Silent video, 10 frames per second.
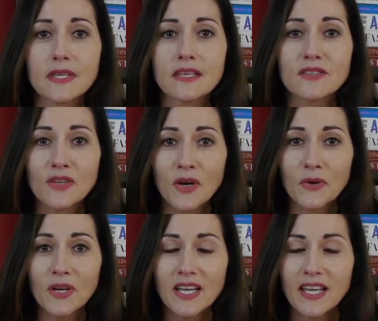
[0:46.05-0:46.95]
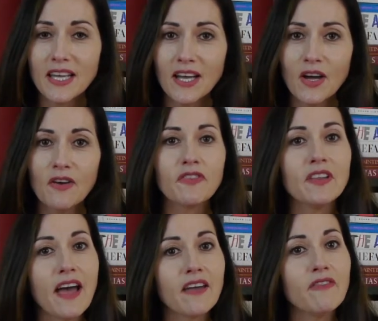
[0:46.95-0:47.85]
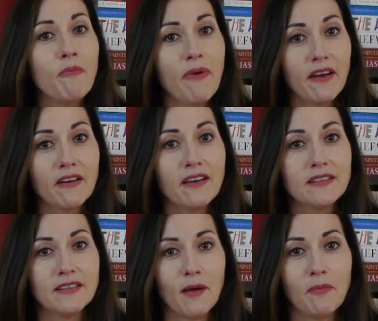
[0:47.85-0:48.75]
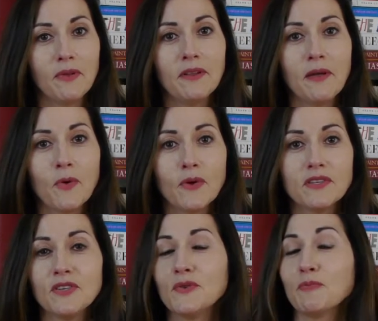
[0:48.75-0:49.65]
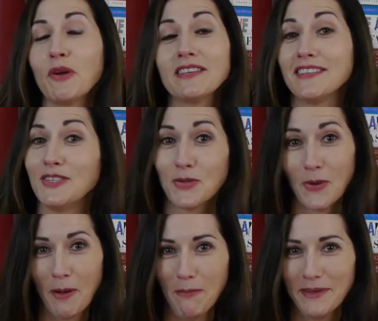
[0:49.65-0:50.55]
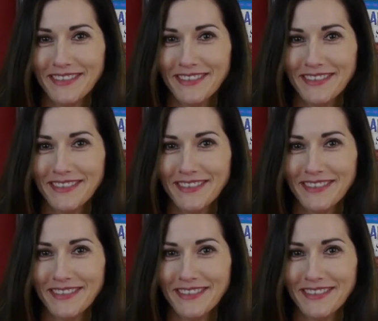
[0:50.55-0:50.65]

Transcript: So for lack of a better example, I'm going to use President Trump